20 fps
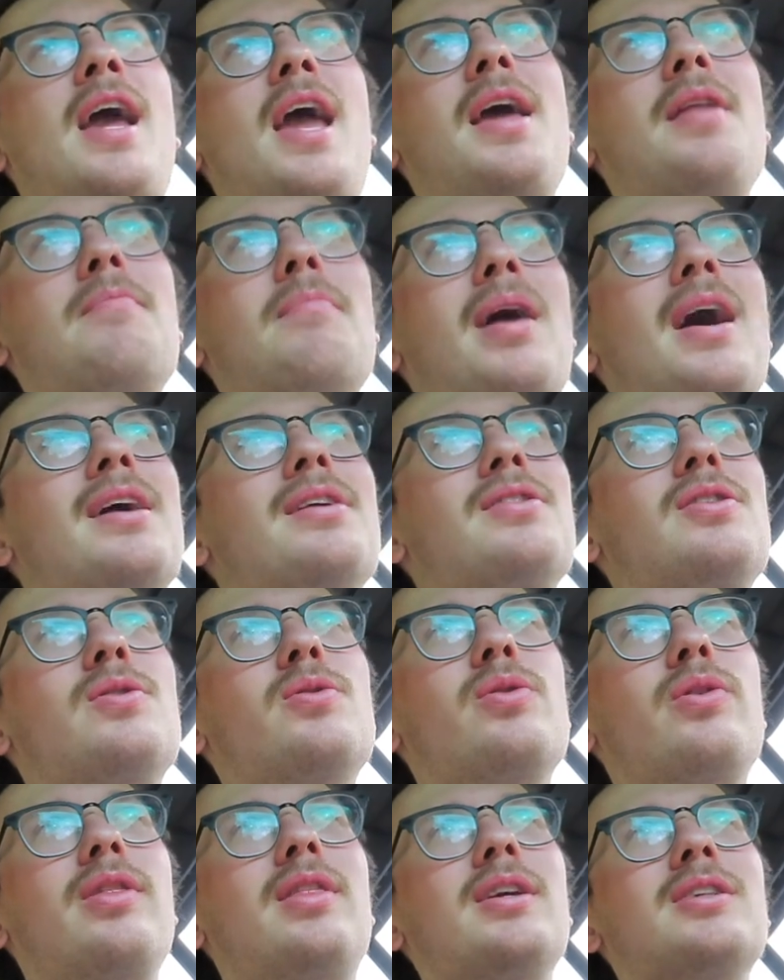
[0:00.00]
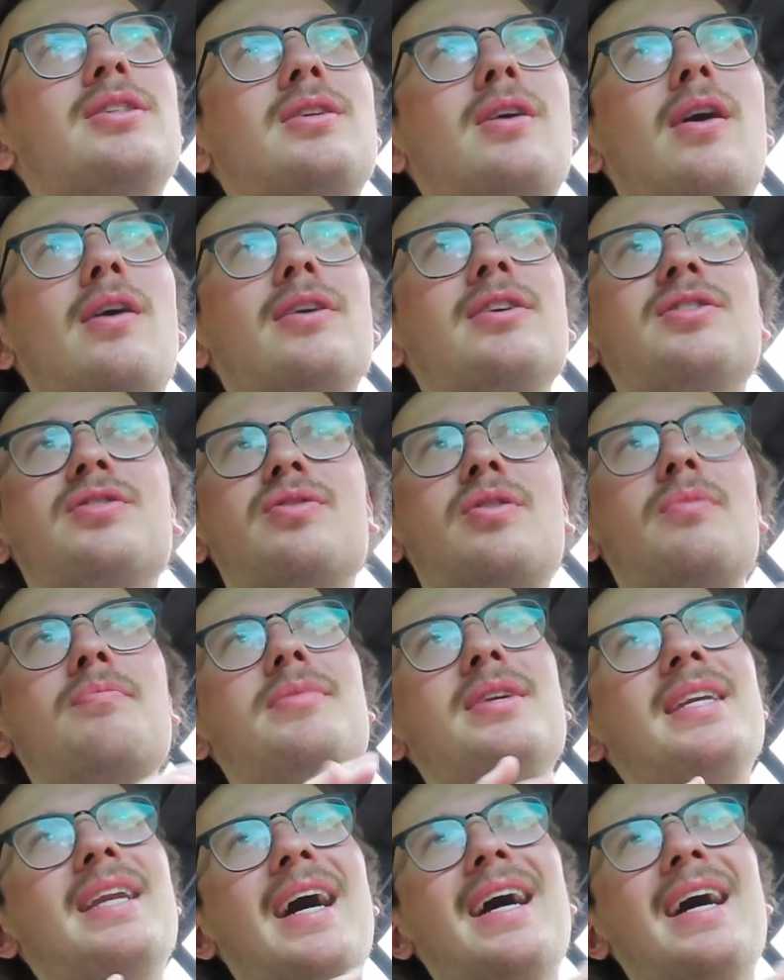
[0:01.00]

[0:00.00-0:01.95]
And mind you, this car is from